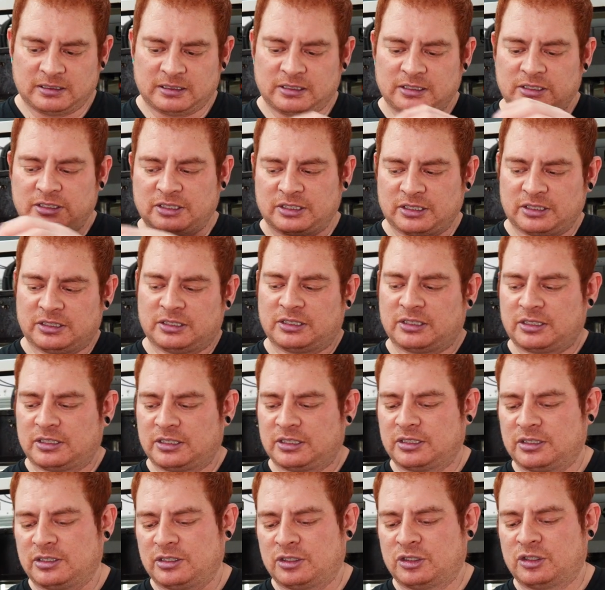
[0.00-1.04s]
because
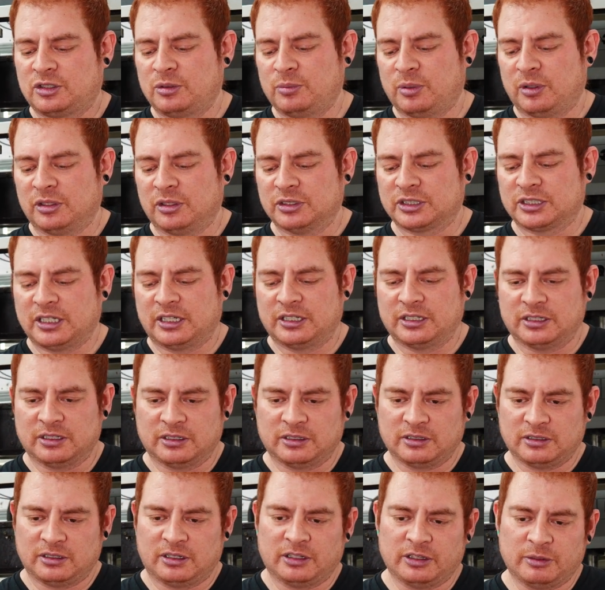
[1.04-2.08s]
there's 2 bolts
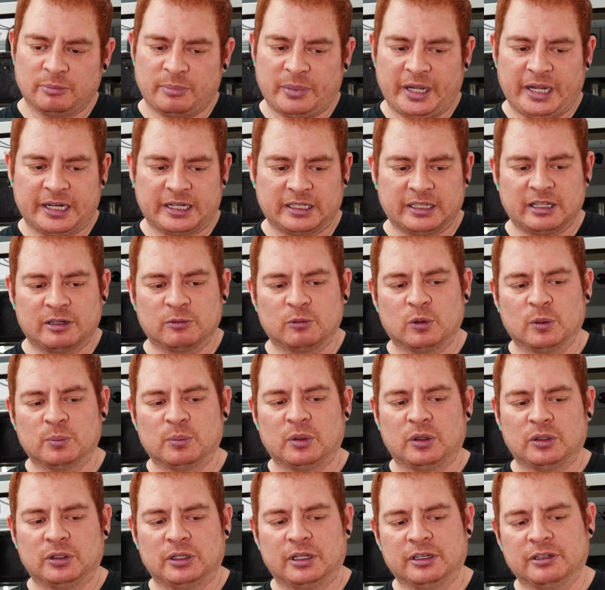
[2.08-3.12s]
on the back and then 1
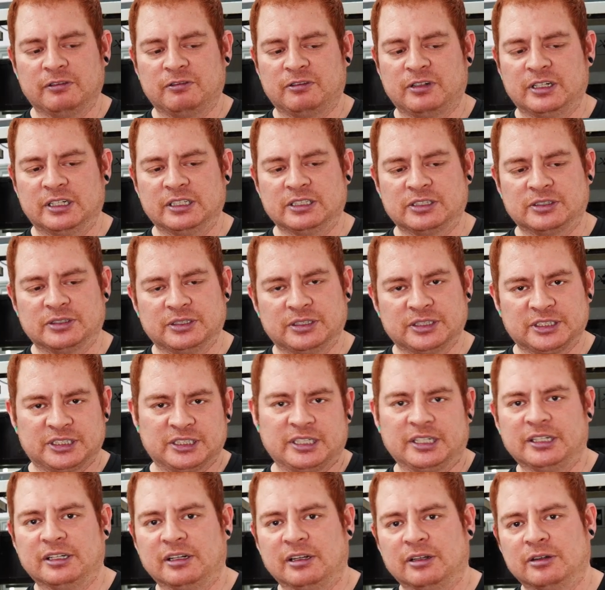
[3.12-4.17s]
bolt on the front, so there's
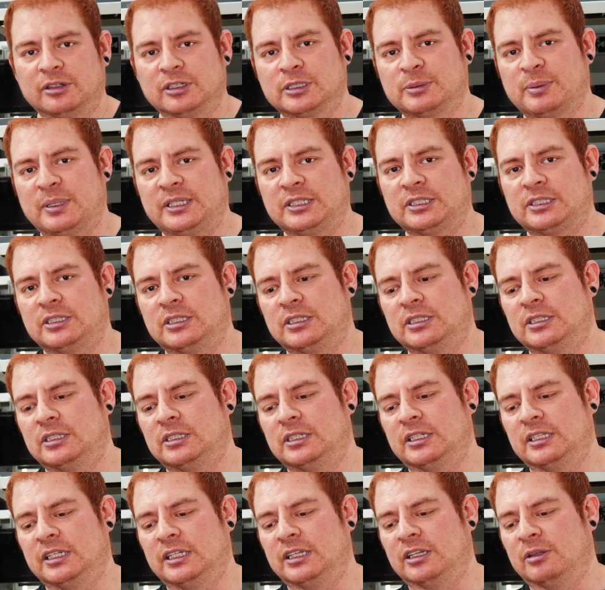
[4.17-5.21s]
another little spacer,
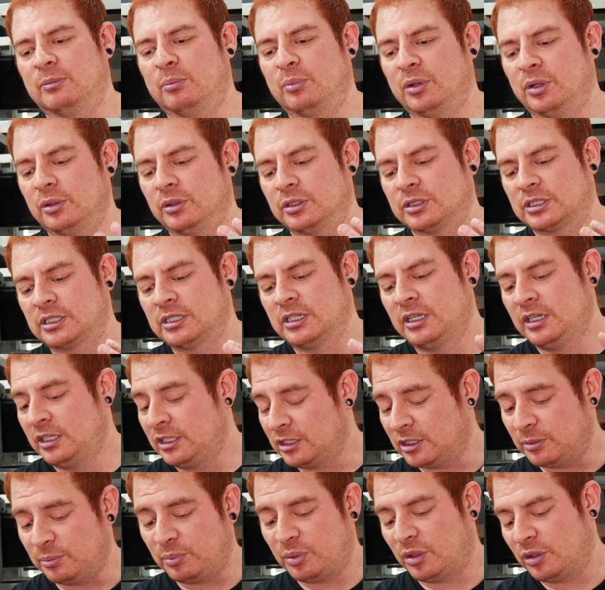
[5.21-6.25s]
and then the
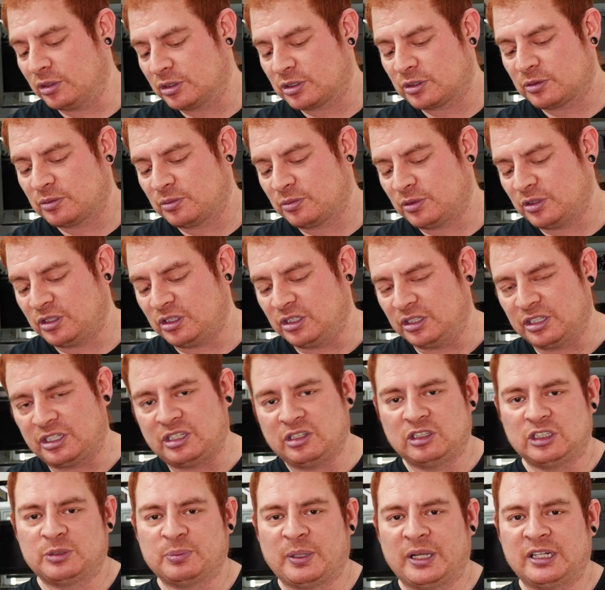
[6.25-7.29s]
bolts were a
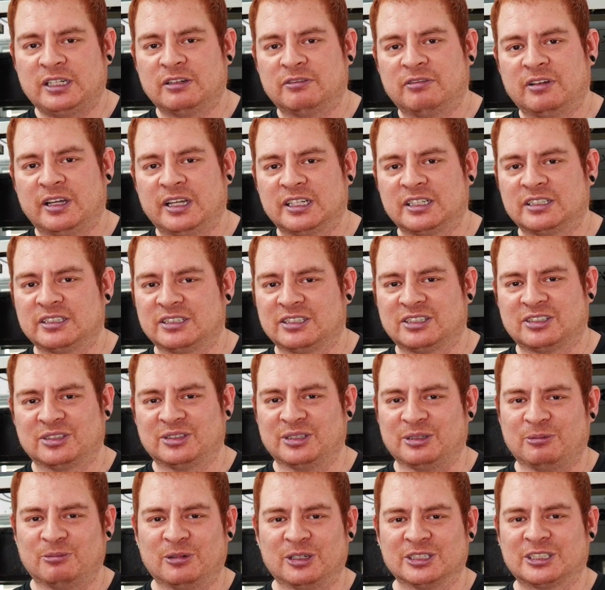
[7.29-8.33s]
huge pain to find because there's
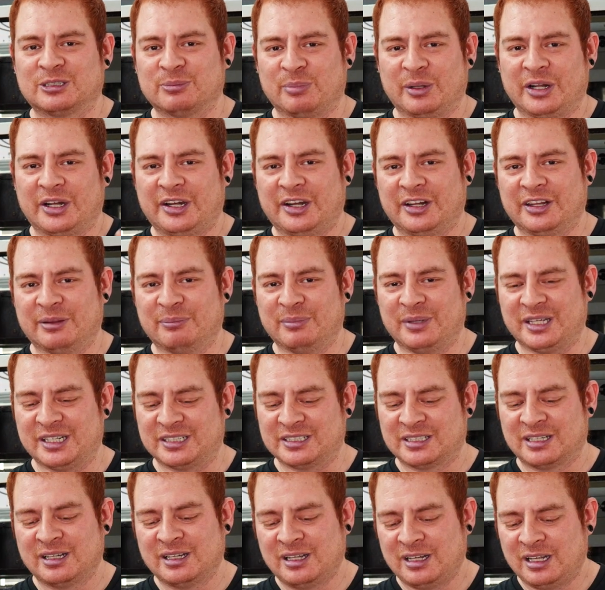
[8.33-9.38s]
only one supplier that
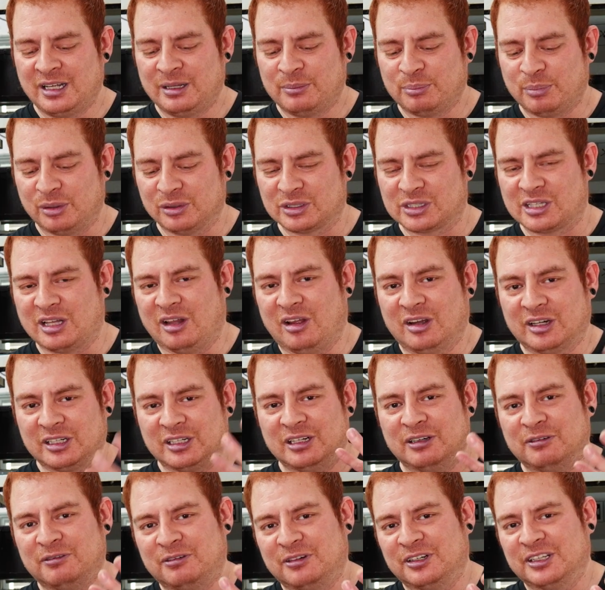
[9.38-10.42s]
makes bolts long
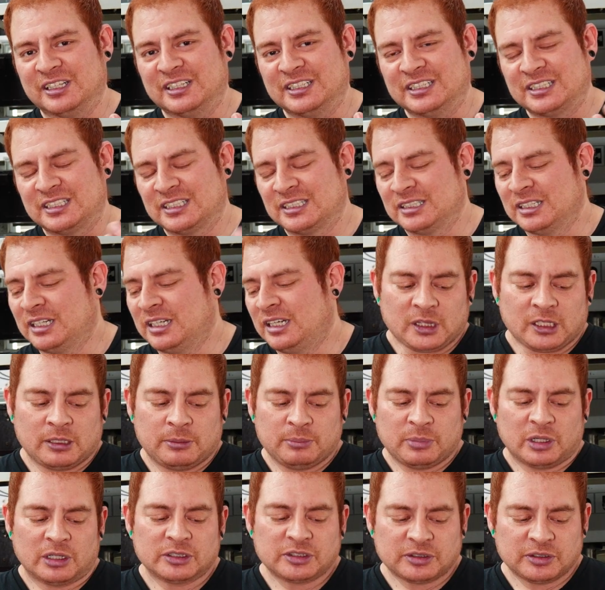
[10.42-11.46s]
enough for this.
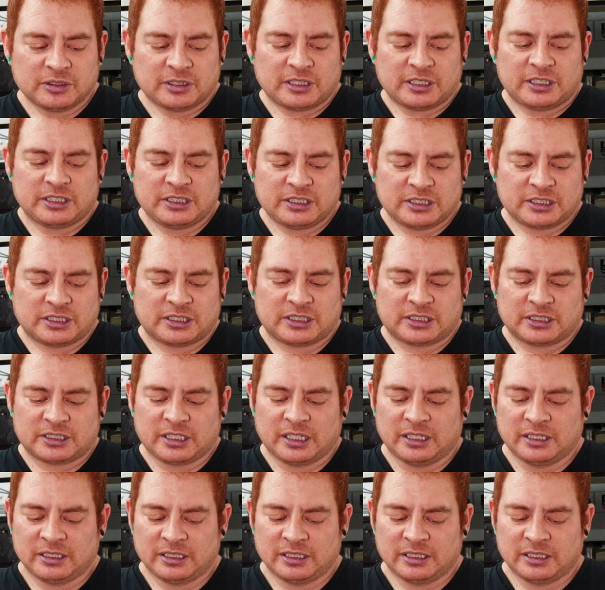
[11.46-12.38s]
But also these,